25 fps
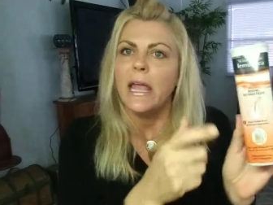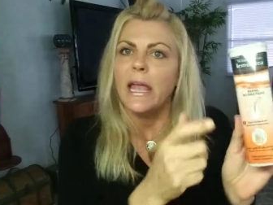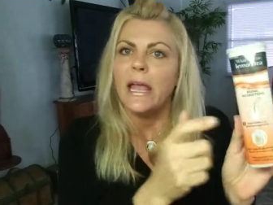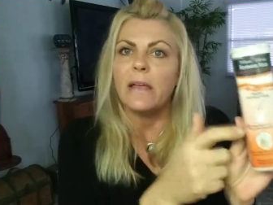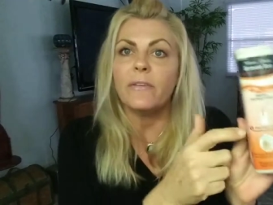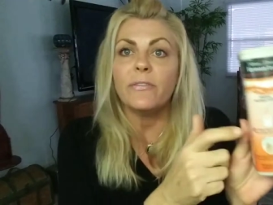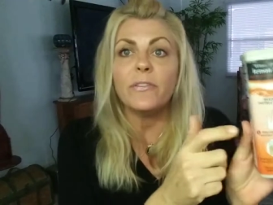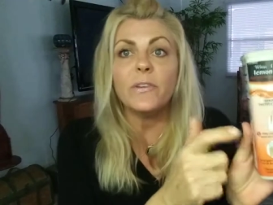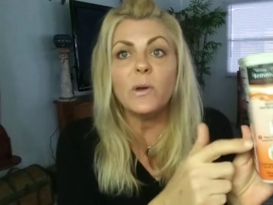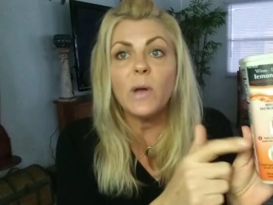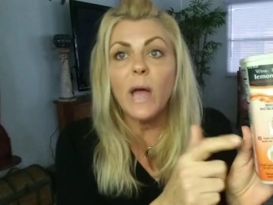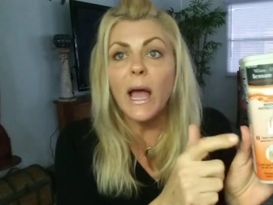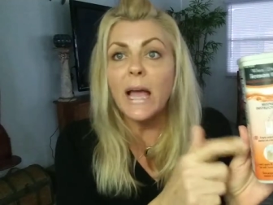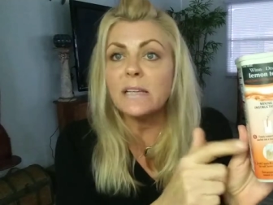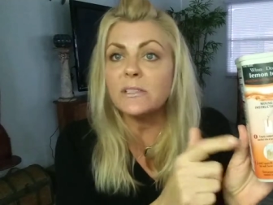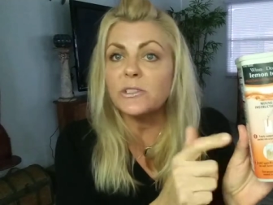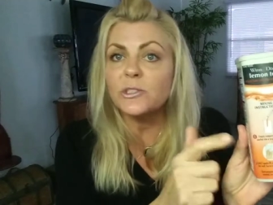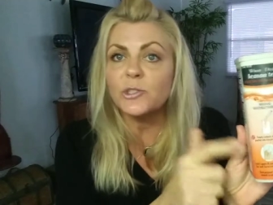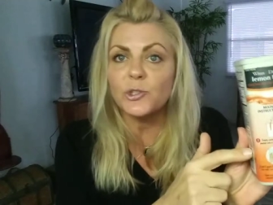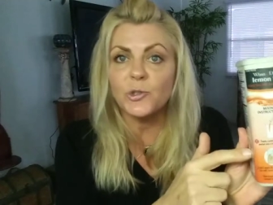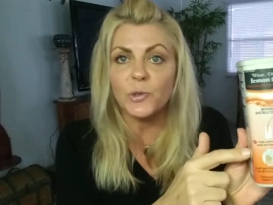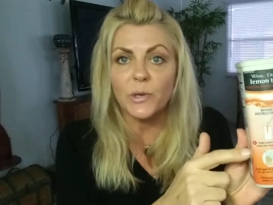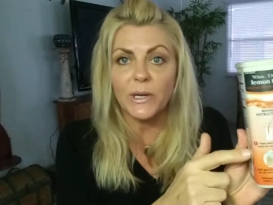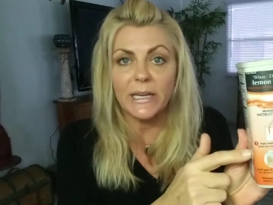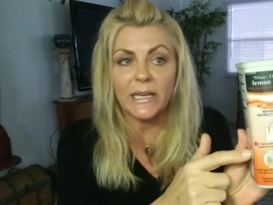If you guys
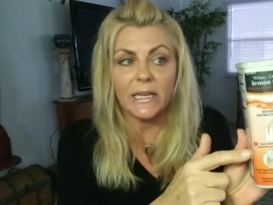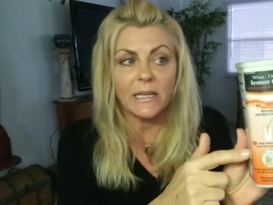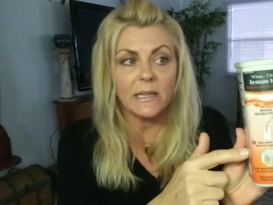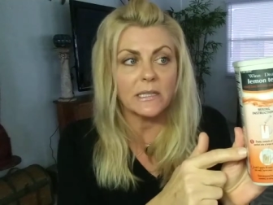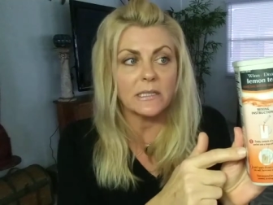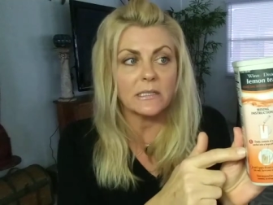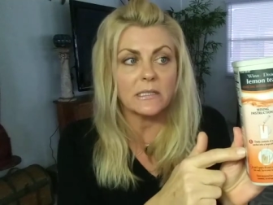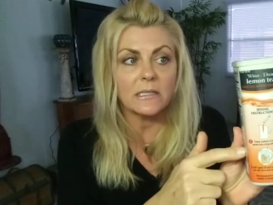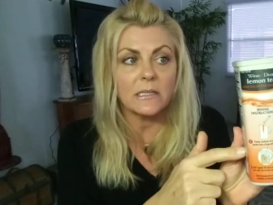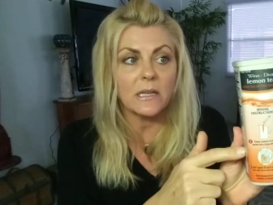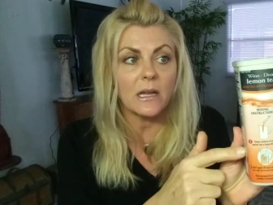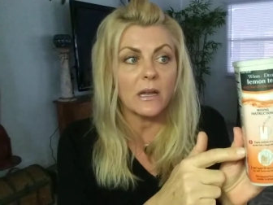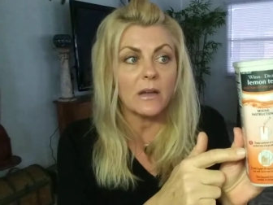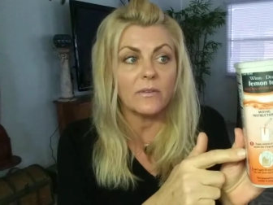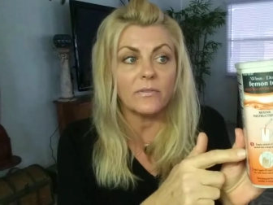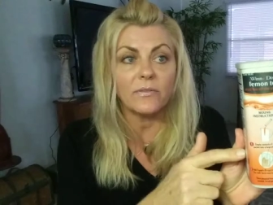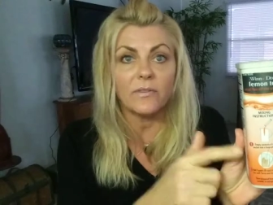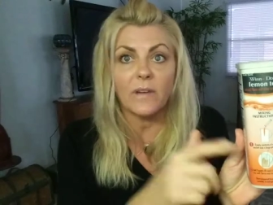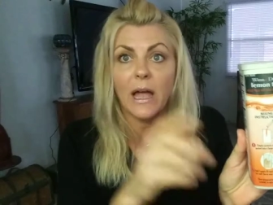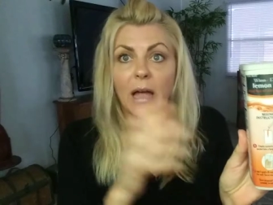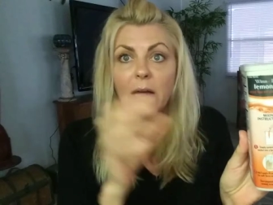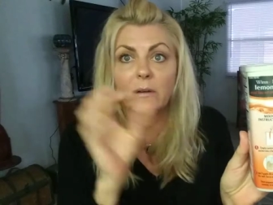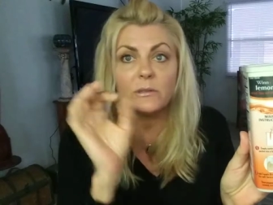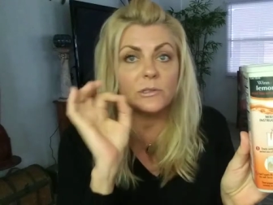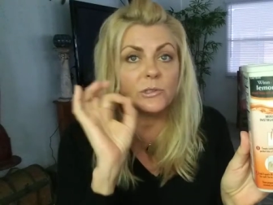are drinking this stuff,
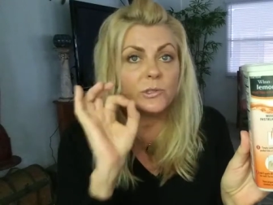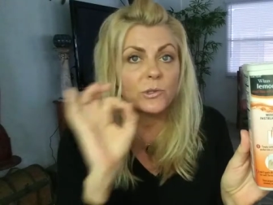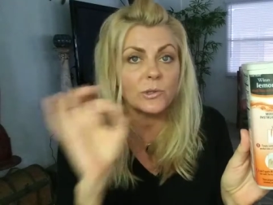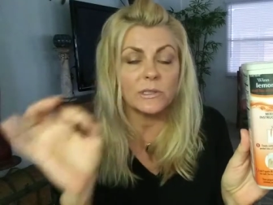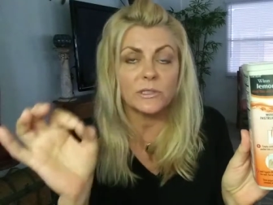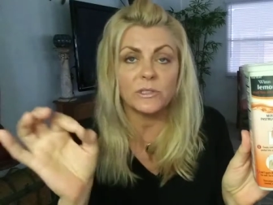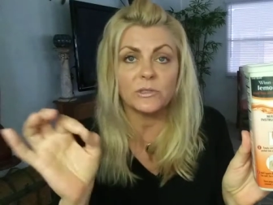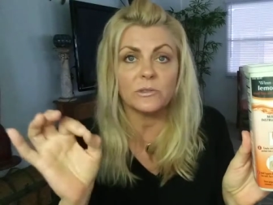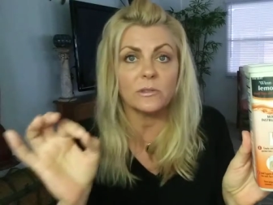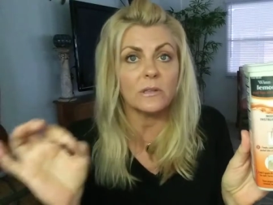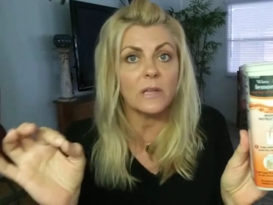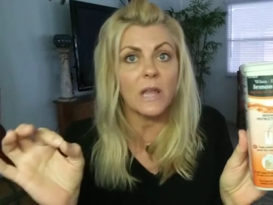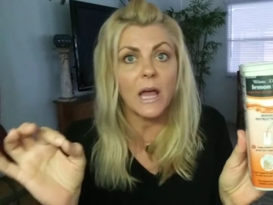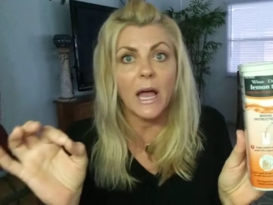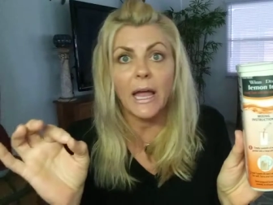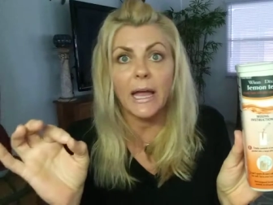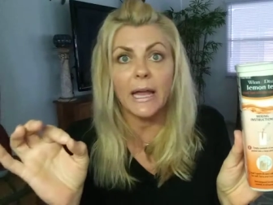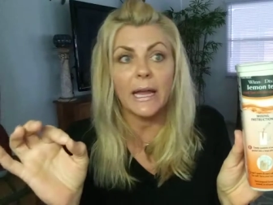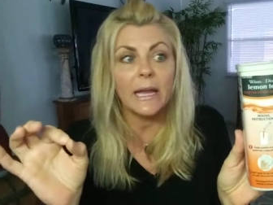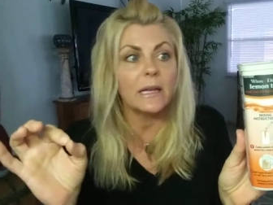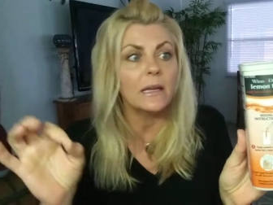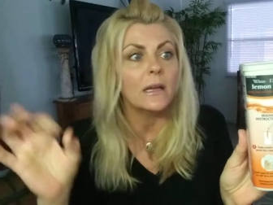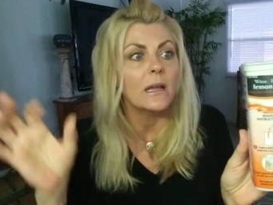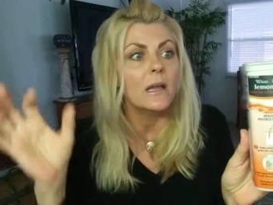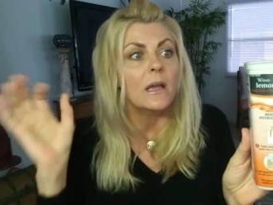I was Crystal
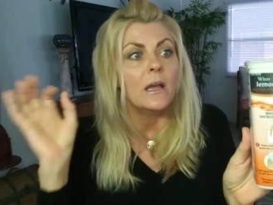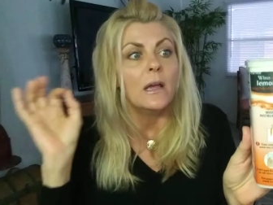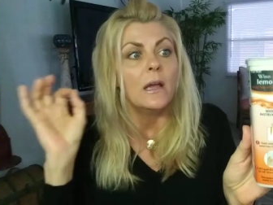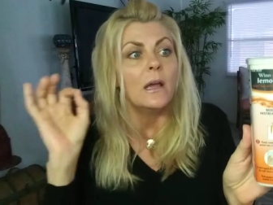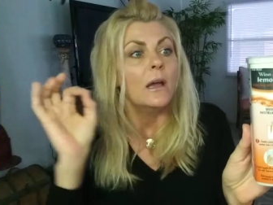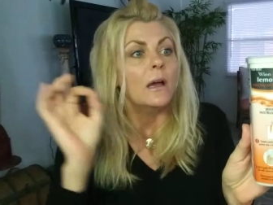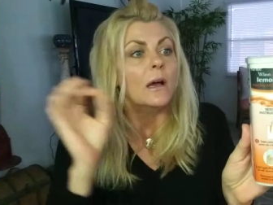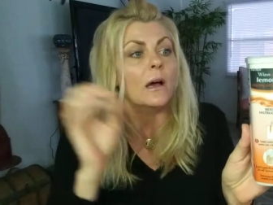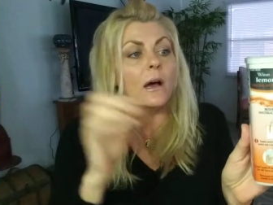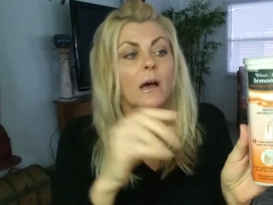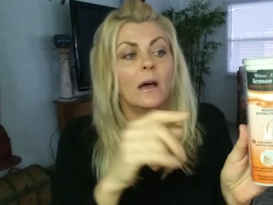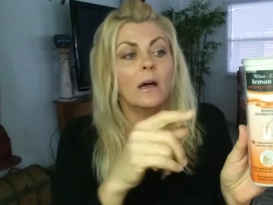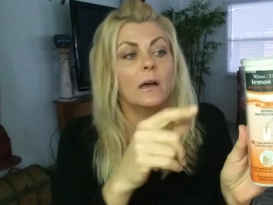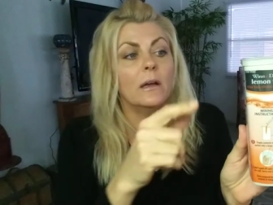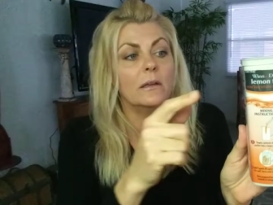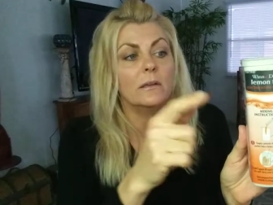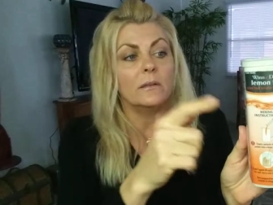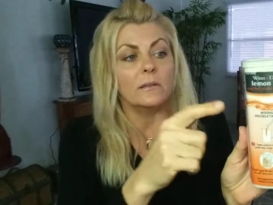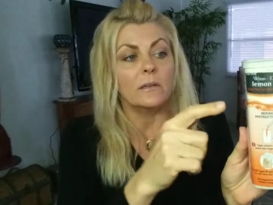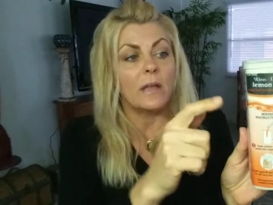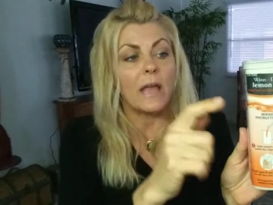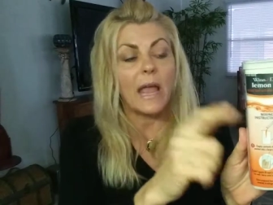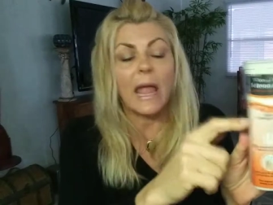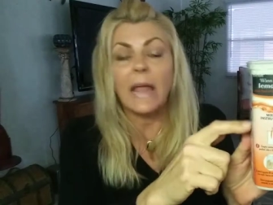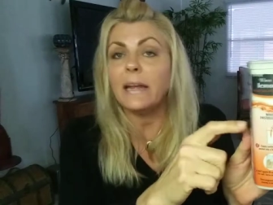Light, uh,
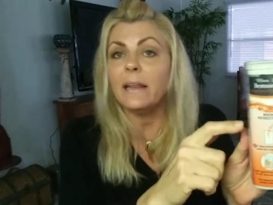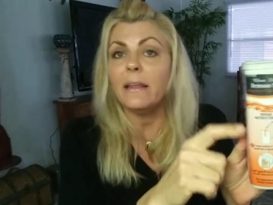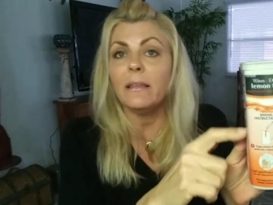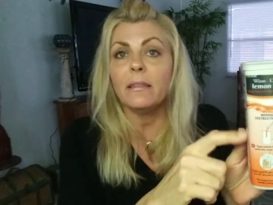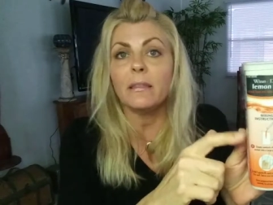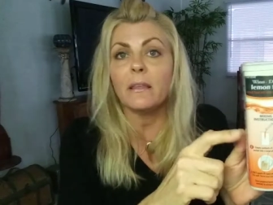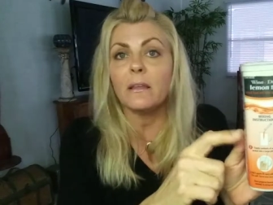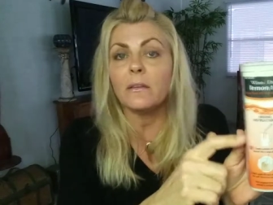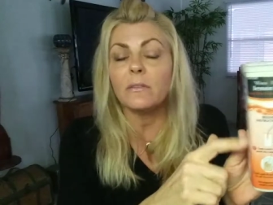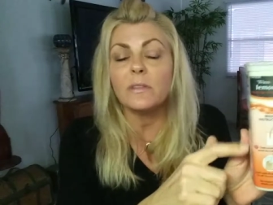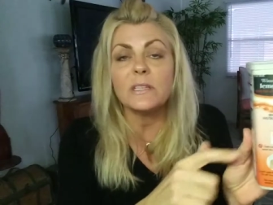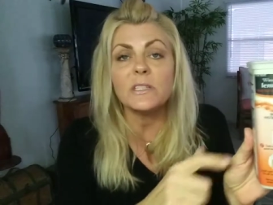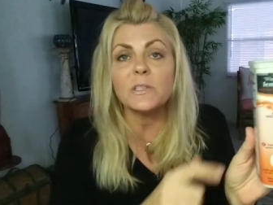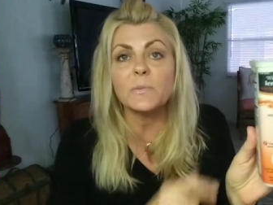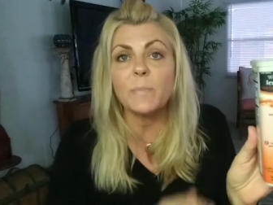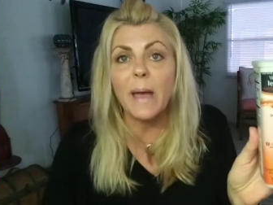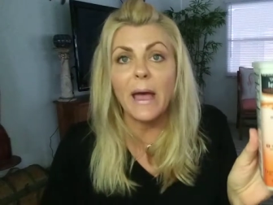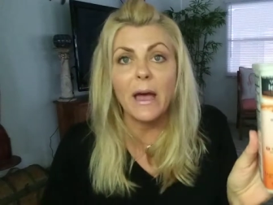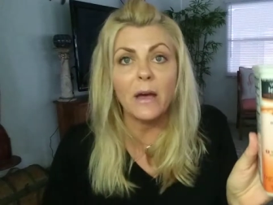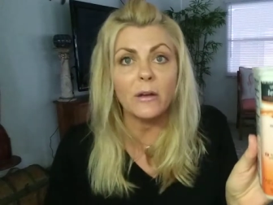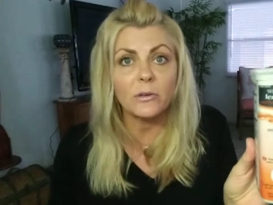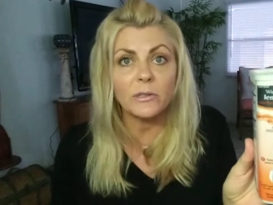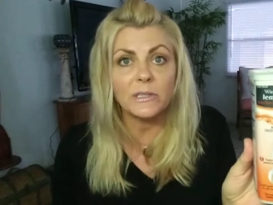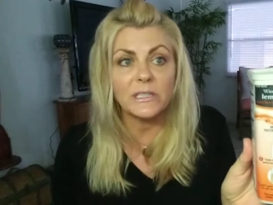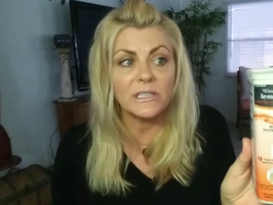any of this
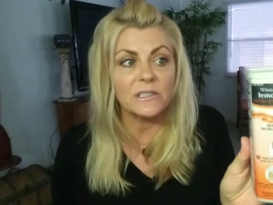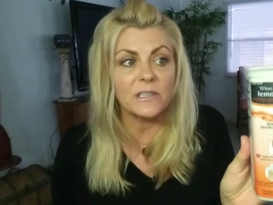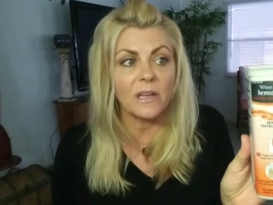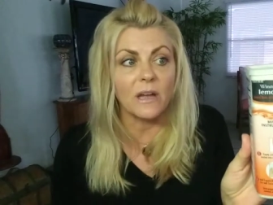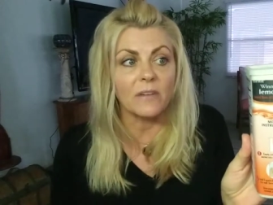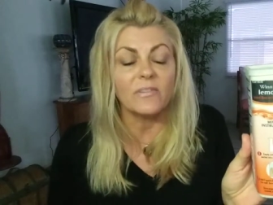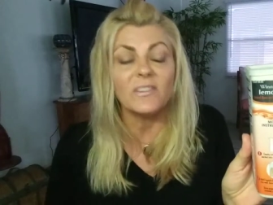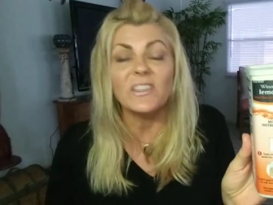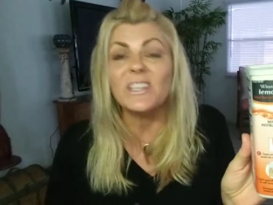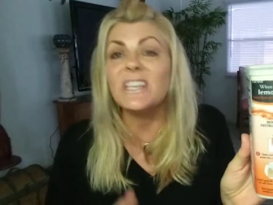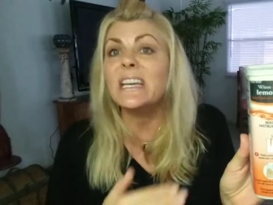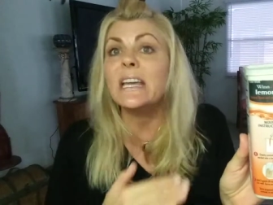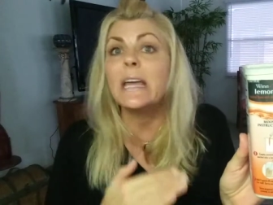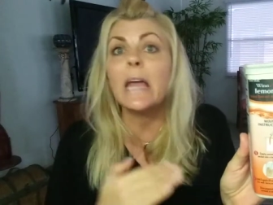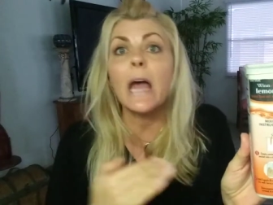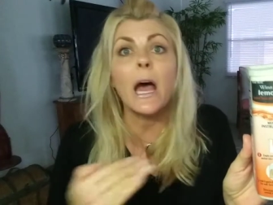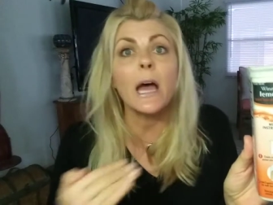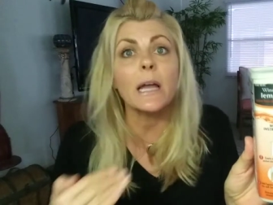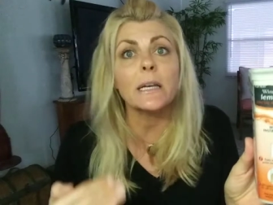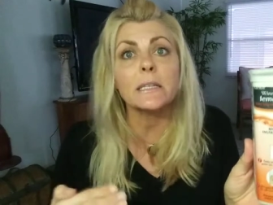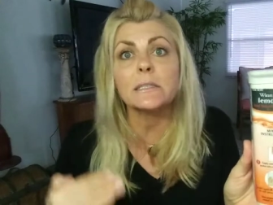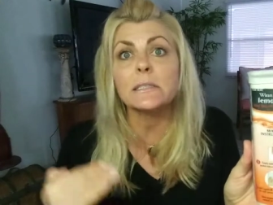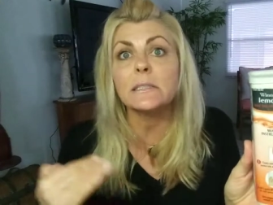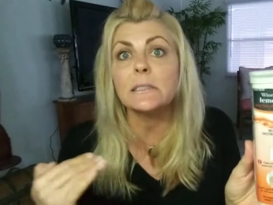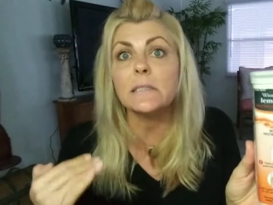powdery stuff, you
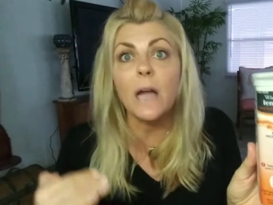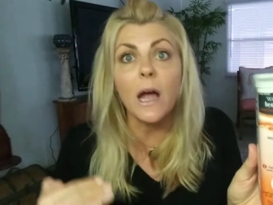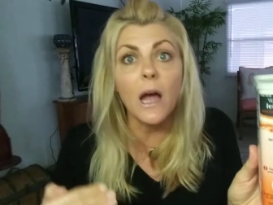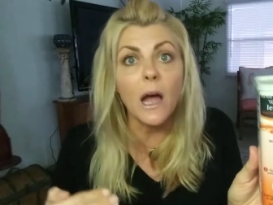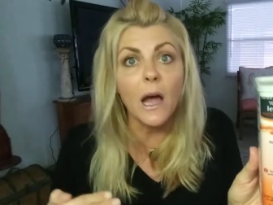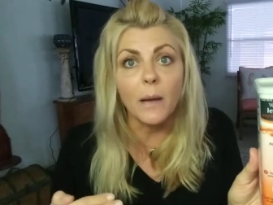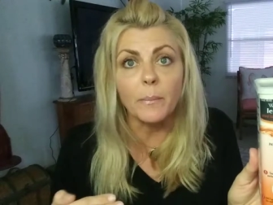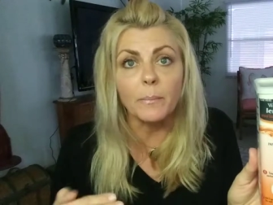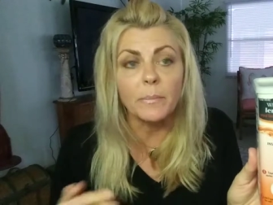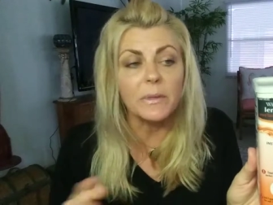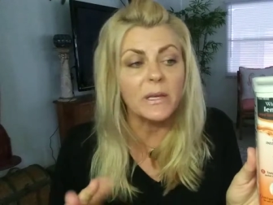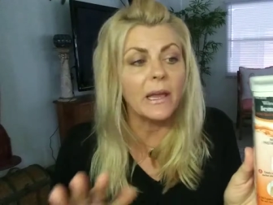gotta stop.